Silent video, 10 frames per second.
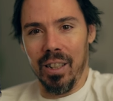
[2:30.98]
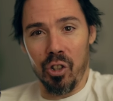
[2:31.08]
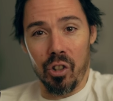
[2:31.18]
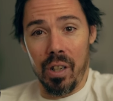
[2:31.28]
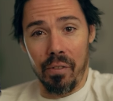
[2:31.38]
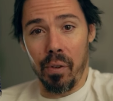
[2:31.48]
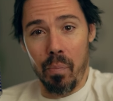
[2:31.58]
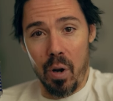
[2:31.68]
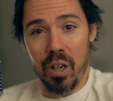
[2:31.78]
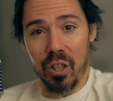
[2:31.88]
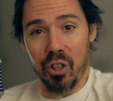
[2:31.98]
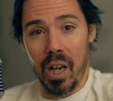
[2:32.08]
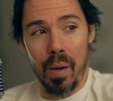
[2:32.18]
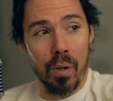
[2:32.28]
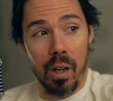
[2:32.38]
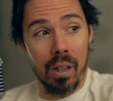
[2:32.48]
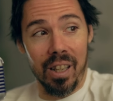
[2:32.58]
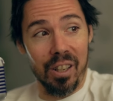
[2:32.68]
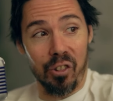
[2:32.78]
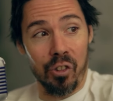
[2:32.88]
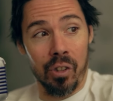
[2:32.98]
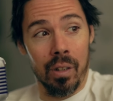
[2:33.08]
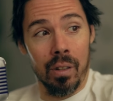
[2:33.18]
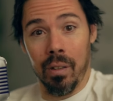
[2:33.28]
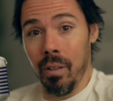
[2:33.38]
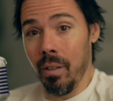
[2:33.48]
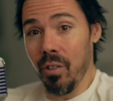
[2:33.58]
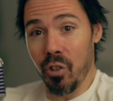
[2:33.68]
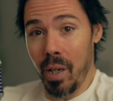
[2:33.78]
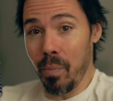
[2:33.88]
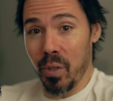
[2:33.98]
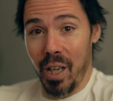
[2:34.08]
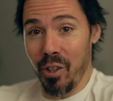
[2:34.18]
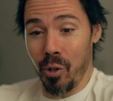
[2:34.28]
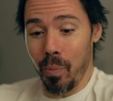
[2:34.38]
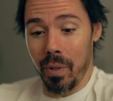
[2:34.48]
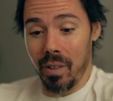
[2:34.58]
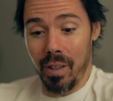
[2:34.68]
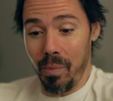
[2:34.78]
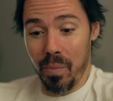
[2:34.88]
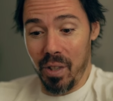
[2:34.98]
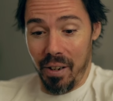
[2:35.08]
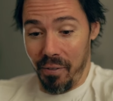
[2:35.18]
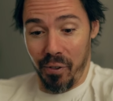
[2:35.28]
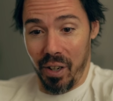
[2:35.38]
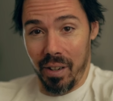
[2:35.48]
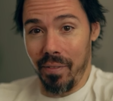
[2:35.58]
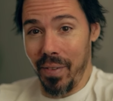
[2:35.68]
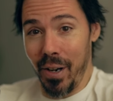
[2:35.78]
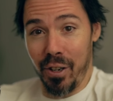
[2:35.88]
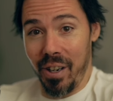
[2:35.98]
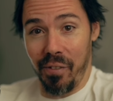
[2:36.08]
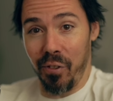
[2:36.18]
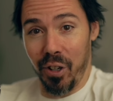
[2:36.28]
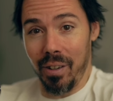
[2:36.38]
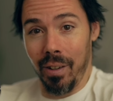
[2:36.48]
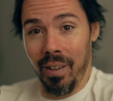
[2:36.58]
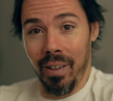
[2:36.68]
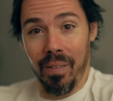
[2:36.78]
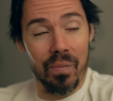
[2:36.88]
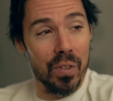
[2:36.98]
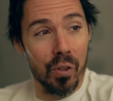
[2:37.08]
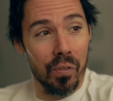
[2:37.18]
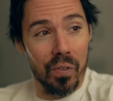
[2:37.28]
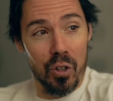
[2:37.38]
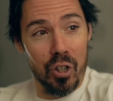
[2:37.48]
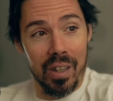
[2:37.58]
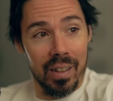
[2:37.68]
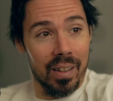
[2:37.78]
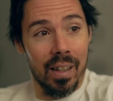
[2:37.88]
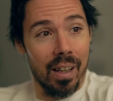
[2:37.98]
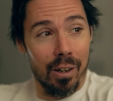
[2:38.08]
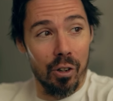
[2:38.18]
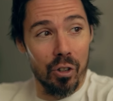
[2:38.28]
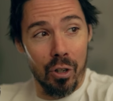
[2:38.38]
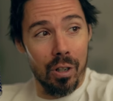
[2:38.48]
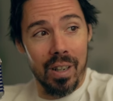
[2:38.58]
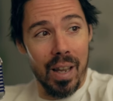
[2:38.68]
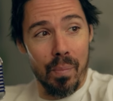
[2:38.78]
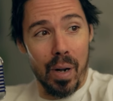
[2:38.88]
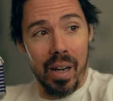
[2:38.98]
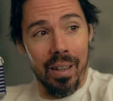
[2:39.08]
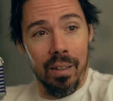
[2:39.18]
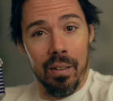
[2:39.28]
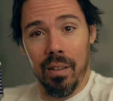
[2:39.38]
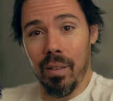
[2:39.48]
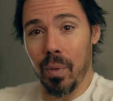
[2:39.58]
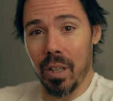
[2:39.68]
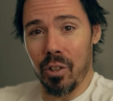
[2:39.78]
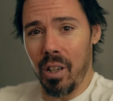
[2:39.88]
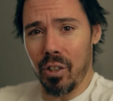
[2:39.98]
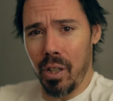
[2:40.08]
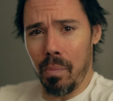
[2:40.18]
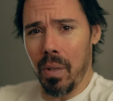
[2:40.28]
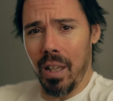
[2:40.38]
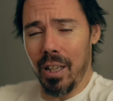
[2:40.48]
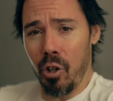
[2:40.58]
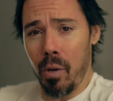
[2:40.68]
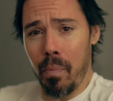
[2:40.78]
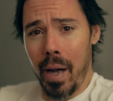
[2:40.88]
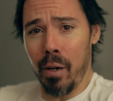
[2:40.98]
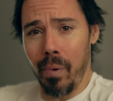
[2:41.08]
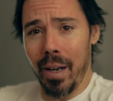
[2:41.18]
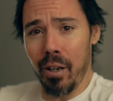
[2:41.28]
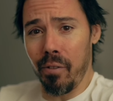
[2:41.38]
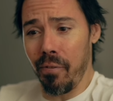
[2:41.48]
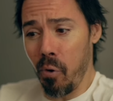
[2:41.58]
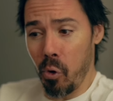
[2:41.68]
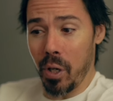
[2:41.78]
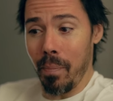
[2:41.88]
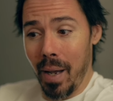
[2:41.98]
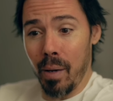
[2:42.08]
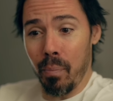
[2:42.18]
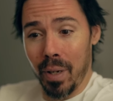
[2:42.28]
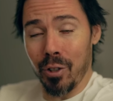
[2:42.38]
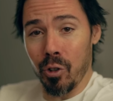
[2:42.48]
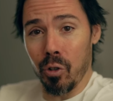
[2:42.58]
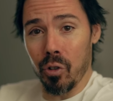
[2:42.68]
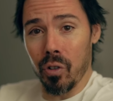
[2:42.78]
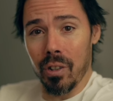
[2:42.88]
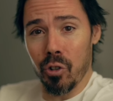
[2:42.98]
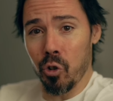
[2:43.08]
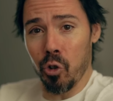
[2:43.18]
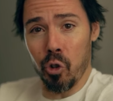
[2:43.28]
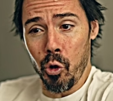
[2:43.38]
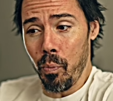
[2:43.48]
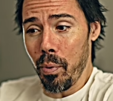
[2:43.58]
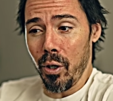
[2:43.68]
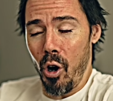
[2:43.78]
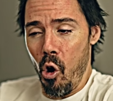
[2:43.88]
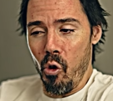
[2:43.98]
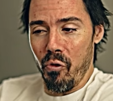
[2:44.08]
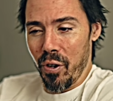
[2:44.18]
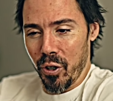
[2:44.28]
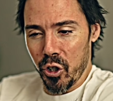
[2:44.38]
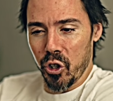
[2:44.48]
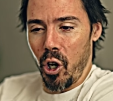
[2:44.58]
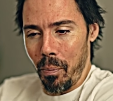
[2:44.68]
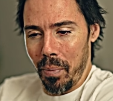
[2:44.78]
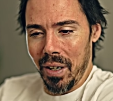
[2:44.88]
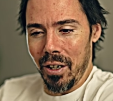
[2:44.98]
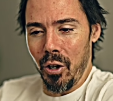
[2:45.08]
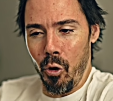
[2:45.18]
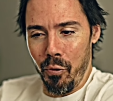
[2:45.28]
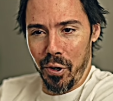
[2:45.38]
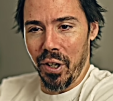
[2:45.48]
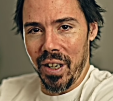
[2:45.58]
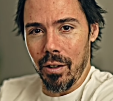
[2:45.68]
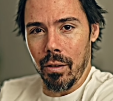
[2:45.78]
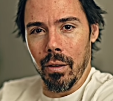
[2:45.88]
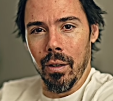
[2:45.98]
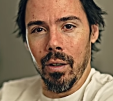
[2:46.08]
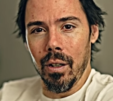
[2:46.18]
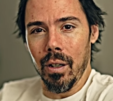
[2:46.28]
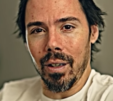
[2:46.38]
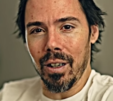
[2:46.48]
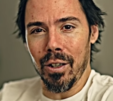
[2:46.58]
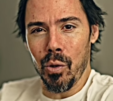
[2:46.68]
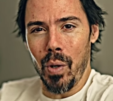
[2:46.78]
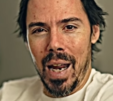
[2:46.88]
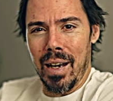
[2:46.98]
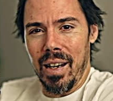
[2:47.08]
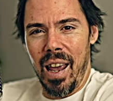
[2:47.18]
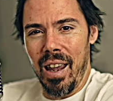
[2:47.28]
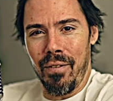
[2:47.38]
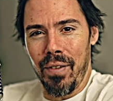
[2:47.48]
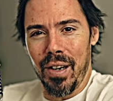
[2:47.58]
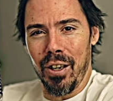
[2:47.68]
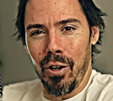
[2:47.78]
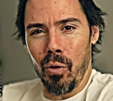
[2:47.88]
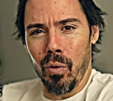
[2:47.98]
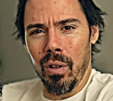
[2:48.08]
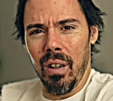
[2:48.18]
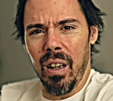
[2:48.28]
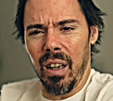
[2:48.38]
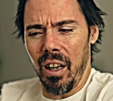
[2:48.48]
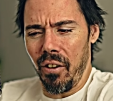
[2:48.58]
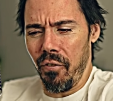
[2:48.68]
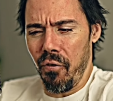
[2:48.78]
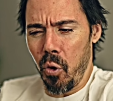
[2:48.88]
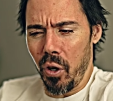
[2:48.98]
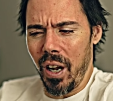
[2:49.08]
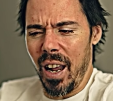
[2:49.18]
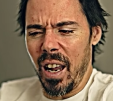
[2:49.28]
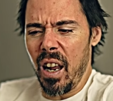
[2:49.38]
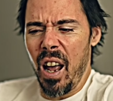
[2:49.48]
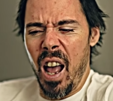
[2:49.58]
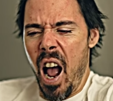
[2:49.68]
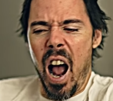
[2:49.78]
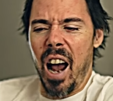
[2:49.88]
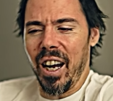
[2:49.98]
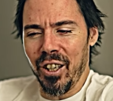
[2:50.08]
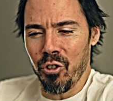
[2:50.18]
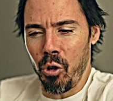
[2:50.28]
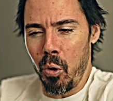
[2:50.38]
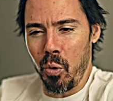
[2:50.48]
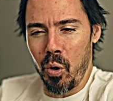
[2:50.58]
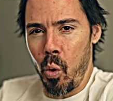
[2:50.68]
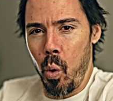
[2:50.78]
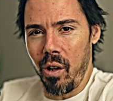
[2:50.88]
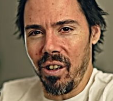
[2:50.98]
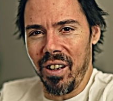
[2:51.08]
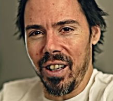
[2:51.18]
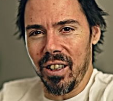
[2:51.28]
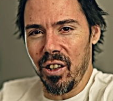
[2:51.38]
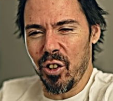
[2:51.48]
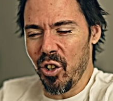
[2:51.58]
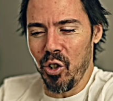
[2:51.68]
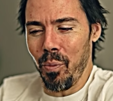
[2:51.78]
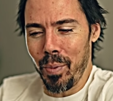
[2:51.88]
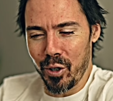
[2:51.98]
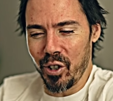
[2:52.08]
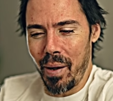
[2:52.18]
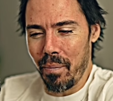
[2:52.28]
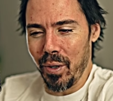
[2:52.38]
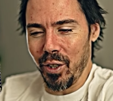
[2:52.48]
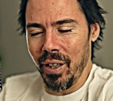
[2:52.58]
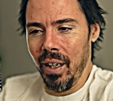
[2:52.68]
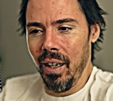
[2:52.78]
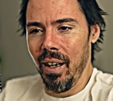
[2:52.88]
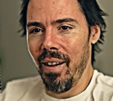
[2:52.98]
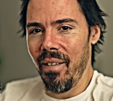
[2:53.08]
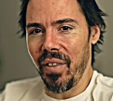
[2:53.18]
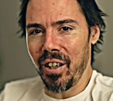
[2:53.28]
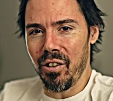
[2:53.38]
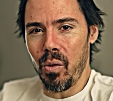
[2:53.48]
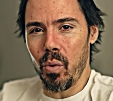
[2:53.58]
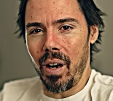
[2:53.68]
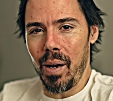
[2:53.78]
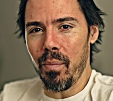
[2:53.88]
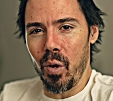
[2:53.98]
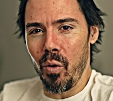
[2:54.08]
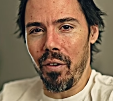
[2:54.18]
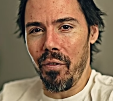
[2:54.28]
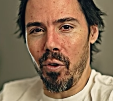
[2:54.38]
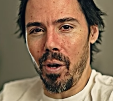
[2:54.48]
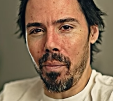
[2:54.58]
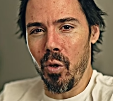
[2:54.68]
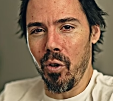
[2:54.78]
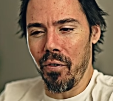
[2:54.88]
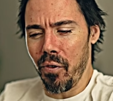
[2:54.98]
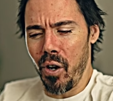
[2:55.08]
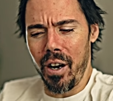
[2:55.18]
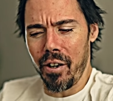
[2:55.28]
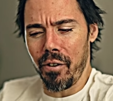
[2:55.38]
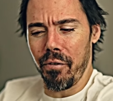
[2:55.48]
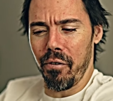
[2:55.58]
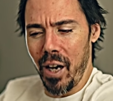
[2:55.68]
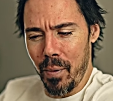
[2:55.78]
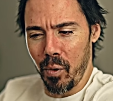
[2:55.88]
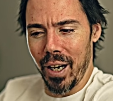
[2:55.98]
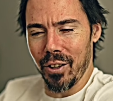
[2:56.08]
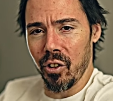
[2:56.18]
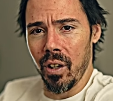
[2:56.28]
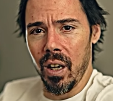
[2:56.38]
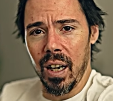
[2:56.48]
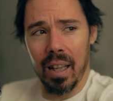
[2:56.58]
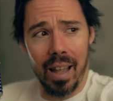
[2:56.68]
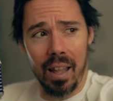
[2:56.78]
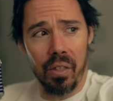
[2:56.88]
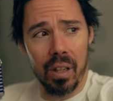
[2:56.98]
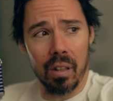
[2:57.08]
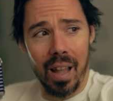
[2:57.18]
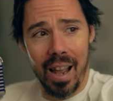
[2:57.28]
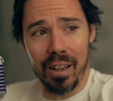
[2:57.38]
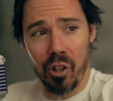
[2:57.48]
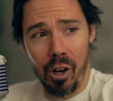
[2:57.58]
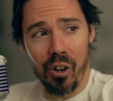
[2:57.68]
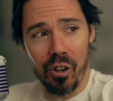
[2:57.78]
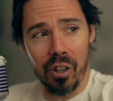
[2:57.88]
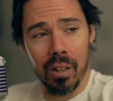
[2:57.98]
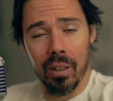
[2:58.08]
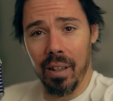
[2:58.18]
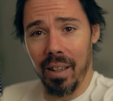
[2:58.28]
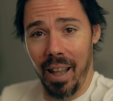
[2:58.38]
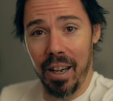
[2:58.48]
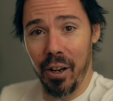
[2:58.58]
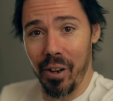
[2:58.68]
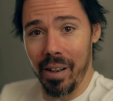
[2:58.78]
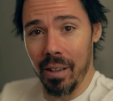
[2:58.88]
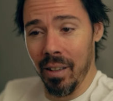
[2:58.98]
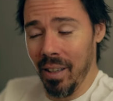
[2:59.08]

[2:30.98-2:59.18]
Just different body shape. Not this. Same sensor, but something's different. Very different. So Fuji, I don't know, you could get by but it's not something that's on my radar. 40 megapixels, super over sharpened overkill. It can do 8K video and like 4K hydro quality super sampled. That's not what I'm going for. I'm going for higher frame rates and that thing lacks hard in that area.